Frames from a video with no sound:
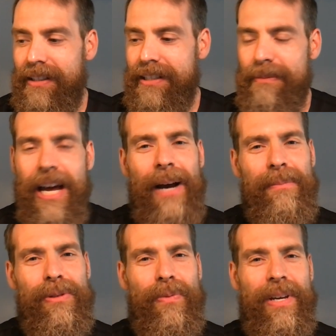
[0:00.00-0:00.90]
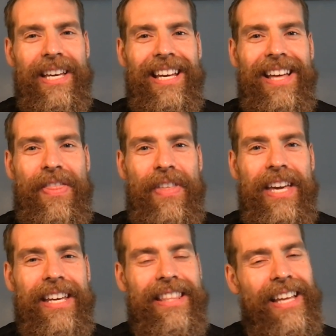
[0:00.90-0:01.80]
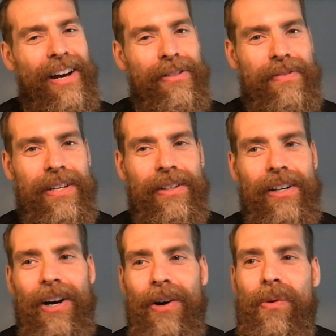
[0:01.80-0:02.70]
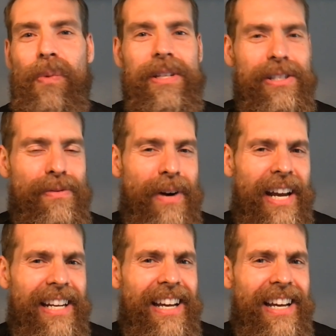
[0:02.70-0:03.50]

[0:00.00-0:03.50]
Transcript: Sometimes we think in the health field, oh, what's the right